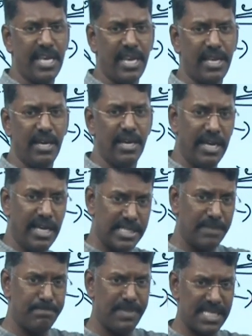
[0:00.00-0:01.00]
area is
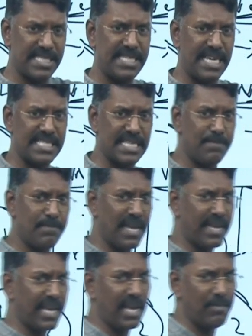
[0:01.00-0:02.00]
the best example
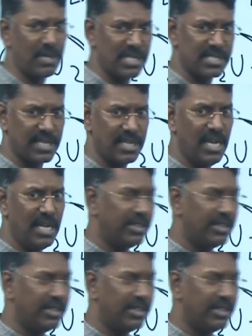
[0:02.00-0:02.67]
I can able to say.